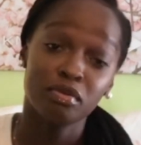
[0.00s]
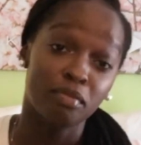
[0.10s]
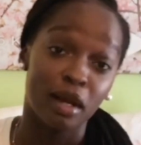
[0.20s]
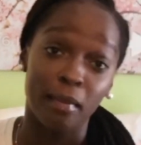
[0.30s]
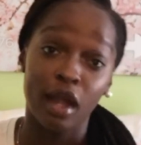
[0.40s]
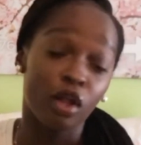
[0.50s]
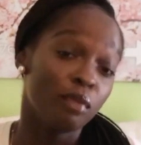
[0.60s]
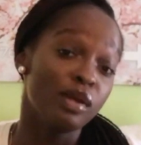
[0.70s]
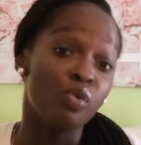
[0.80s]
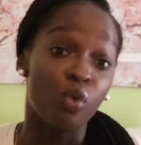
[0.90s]
but it may only
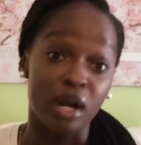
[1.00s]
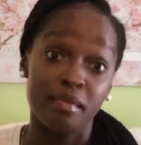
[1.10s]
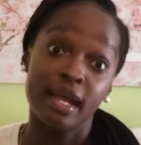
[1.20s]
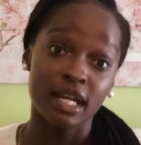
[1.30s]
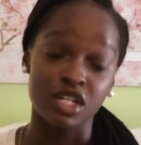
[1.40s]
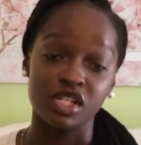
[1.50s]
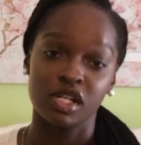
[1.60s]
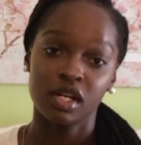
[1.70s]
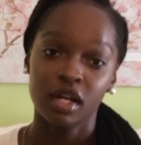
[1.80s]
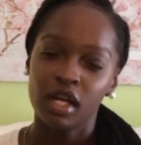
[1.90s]
be one manager.
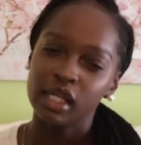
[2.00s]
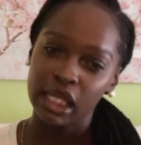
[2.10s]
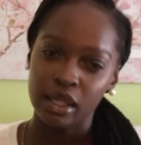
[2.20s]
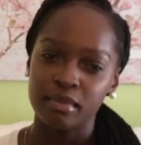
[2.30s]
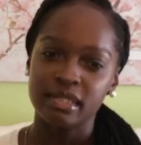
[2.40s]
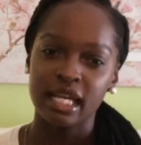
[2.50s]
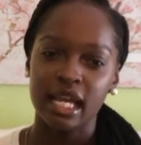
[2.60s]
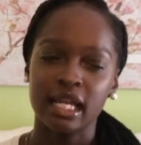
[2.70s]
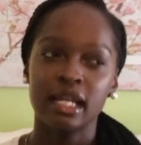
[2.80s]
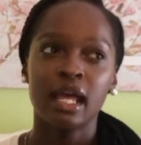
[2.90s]
You get what I'm saying?